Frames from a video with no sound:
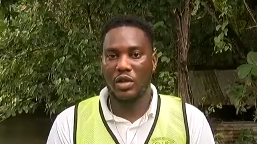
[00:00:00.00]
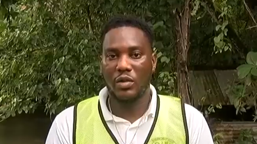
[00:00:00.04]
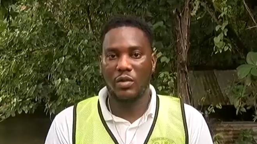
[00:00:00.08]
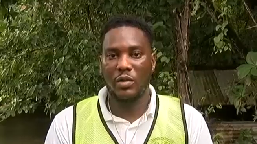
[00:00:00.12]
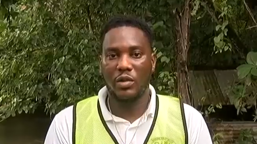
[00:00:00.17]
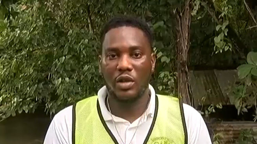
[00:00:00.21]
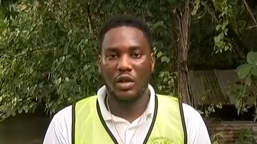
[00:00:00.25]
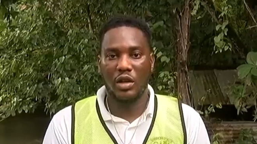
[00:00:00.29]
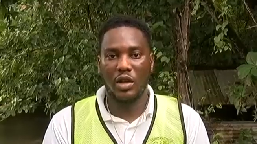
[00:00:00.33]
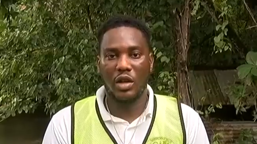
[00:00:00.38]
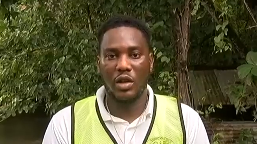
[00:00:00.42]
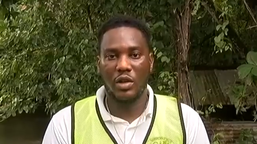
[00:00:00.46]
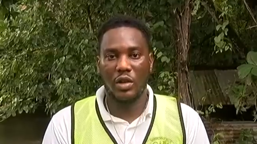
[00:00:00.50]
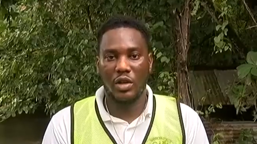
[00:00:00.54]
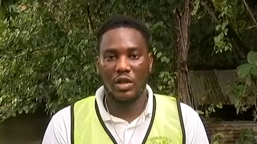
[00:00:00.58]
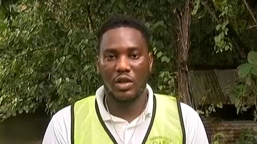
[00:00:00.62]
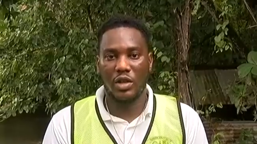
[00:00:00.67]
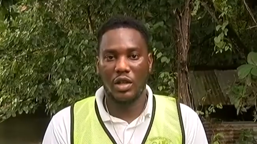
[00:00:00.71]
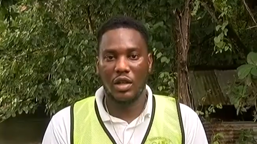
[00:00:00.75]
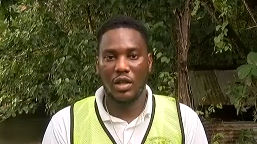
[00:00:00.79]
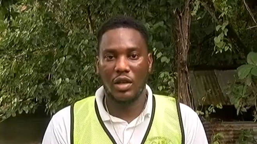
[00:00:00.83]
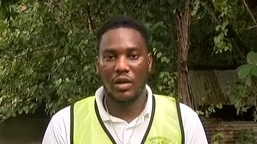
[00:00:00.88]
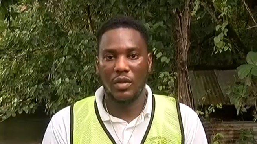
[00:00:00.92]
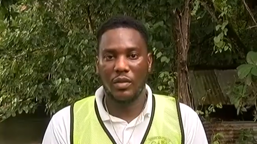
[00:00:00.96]
we
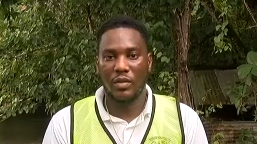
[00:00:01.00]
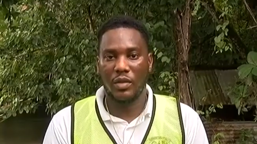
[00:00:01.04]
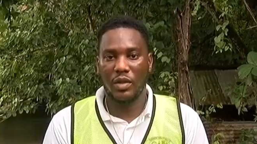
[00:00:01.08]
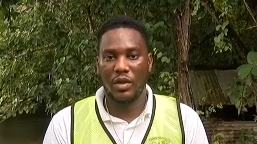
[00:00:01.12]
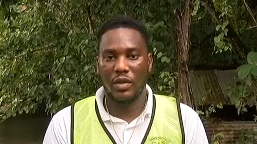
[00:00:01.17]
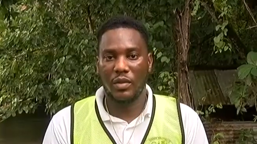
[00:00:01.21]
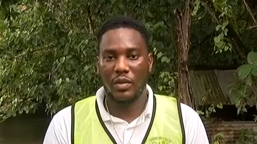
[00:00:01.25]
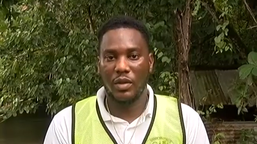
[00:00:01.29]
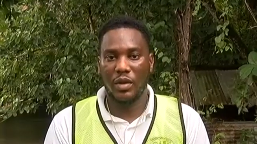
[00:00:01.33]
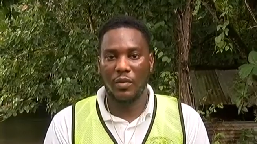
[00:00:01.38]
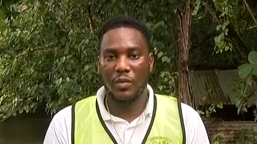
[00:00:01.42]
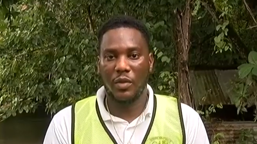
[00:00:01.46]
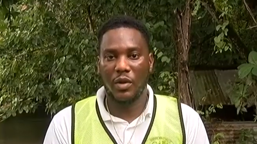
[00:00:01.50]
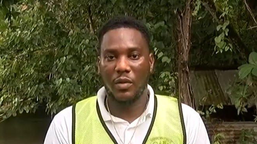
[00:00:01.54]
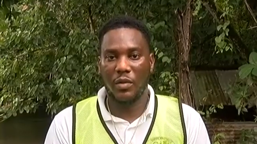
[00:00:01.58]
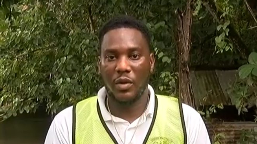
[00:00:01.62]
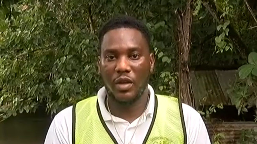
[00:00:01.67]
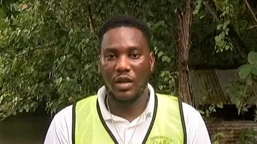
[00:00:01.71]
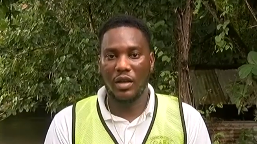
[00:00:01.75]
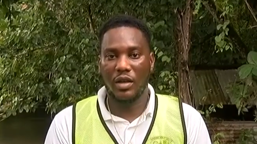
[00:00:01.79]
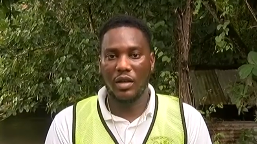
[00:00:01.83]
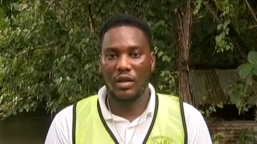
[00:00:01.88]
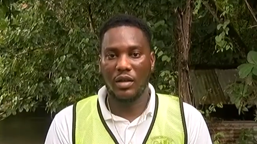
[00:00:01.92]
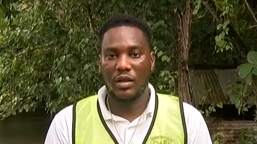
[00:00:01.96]
encourage um, the
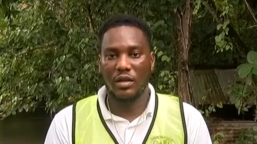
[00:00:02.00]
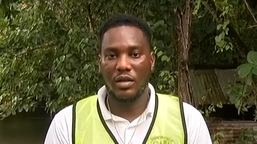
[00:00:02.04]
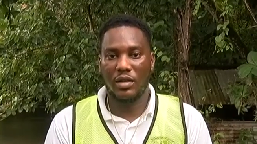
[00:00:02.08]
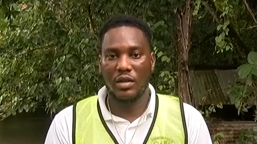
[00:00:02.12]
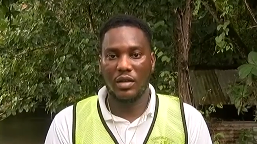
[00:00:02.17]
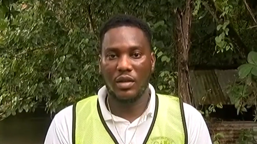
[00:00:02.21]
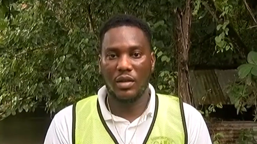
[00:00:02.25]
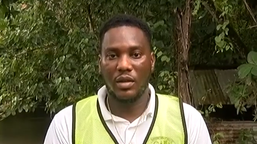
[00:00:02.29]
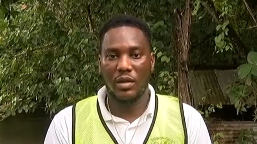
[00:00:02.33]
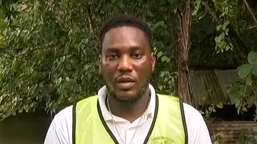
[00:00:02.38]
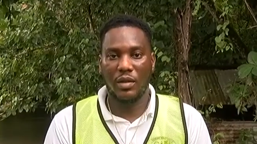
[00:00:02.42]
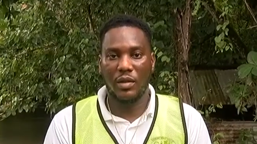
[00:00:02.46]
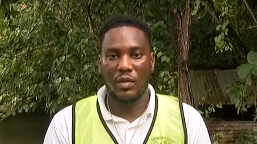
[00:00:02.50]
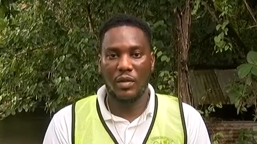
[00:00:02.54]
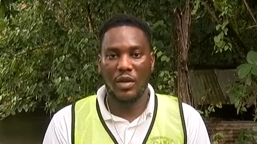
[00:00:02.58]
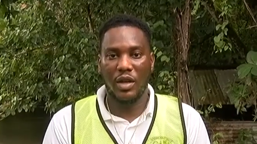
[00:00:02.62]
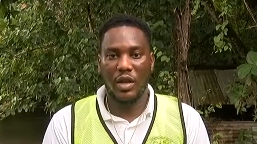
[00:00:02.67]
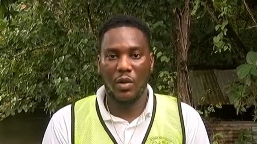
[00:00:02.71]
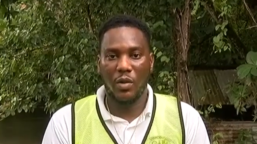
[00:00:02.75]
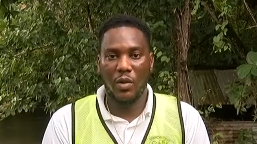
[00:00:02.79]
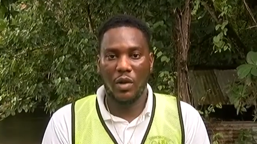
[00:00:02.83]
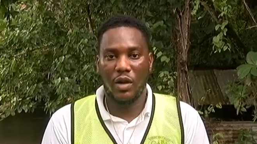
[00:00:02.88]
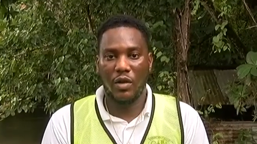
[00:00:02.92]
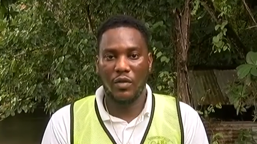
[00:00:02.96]
public uh, to be
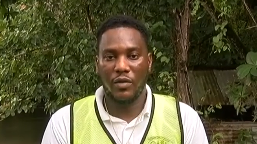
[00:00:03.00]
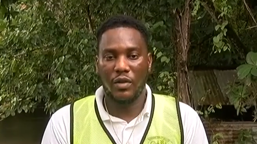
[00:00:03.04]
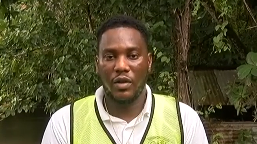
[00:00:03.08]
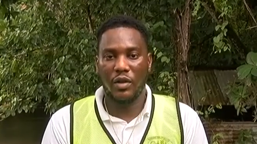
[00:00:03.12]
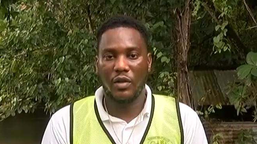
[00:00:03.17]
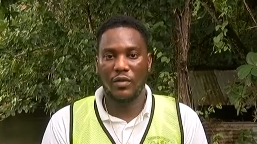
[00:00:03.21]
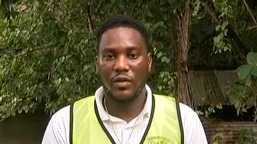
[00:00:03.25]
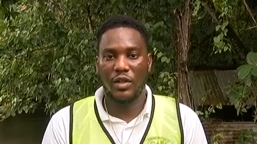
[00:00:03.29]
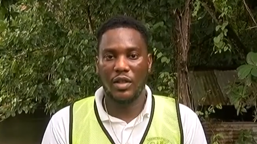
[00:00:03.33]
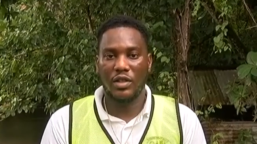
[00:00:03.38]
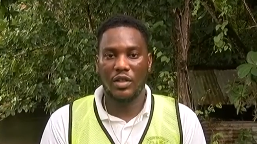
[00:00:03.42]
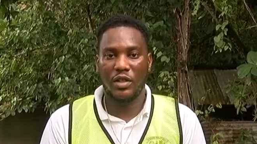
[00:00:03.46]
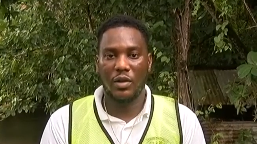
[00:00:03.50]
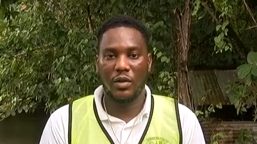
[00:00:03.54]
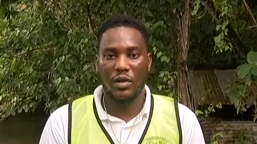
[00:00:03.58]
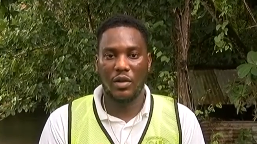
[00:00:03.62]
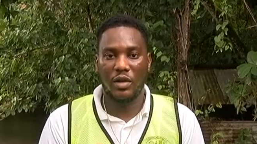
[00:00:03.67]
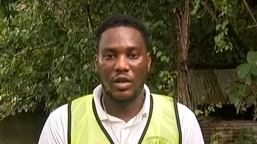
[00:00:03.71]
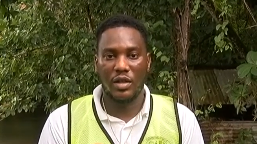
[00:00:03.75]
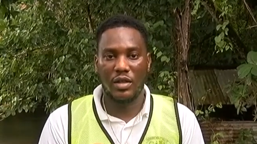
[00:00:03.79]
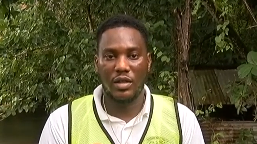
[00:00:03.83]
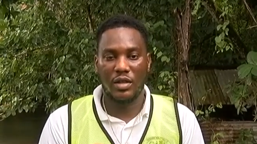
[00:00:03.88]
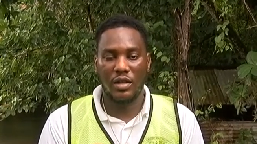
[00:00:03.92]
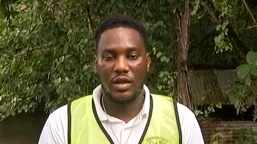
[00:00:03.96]
aware of, of their
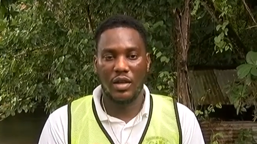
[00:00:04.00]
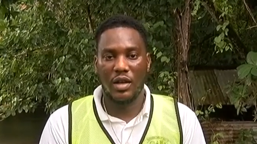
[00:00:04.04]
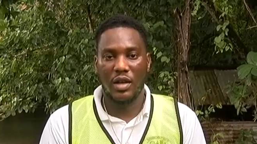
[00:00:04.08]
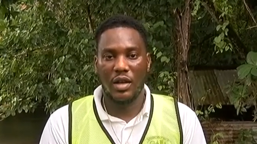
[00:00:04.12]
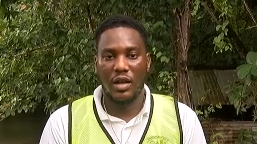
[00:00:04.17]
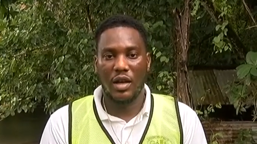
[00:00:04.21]
surroundings.